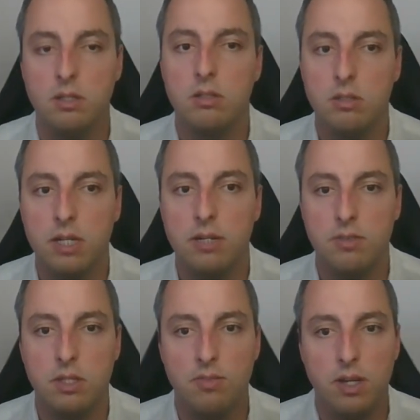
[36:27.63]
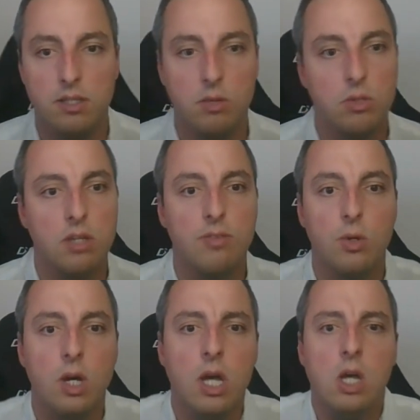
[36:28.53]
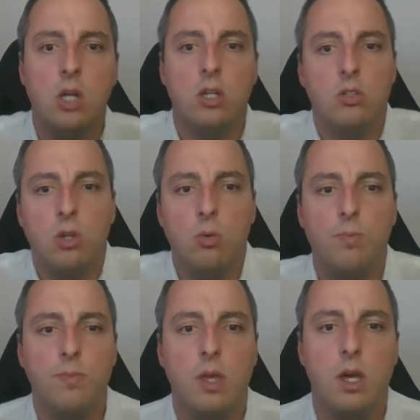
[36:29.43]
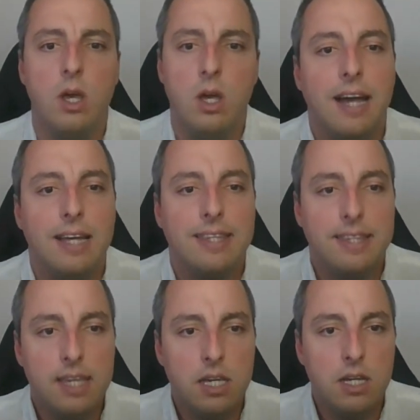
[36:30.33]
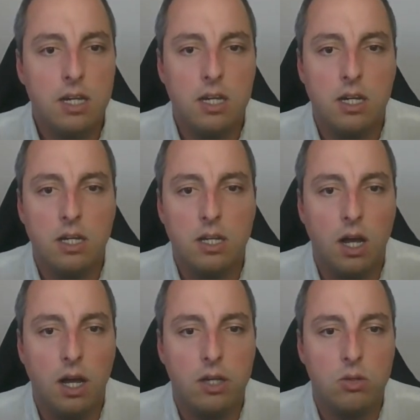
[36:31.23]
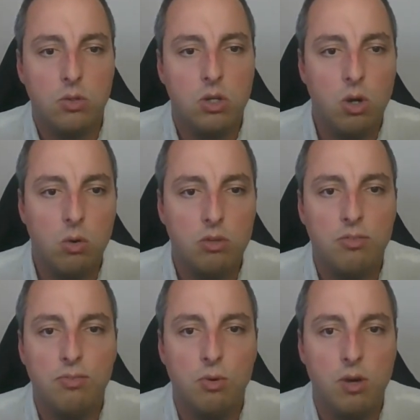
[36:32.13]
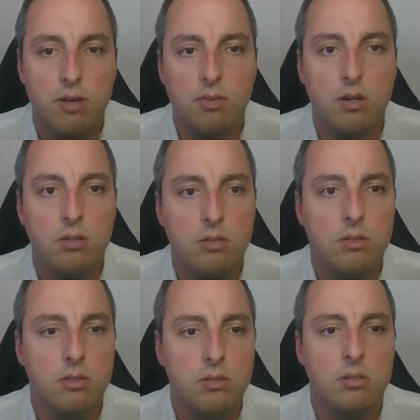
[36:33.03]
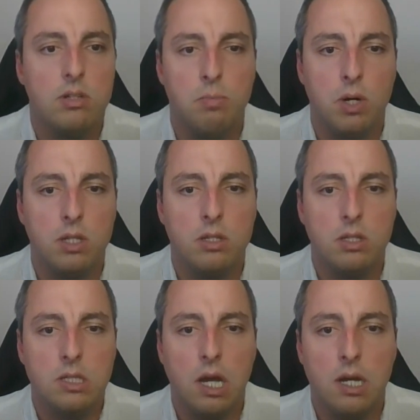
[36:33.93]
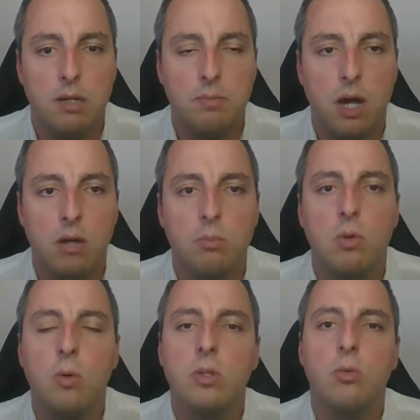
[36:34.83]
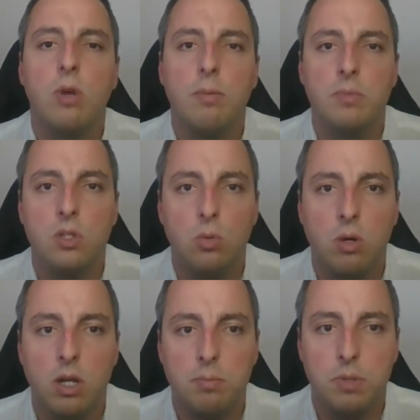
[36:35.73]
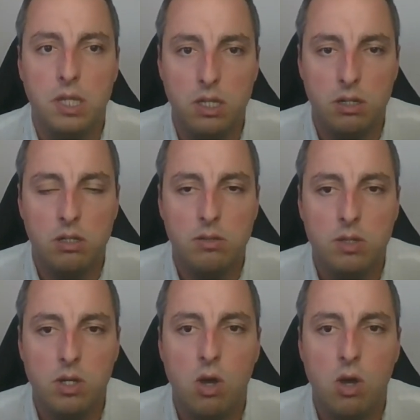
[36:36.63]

This is kind of the advice I would give you. So I think I could go on forever, but I'm going to wrap this one up here.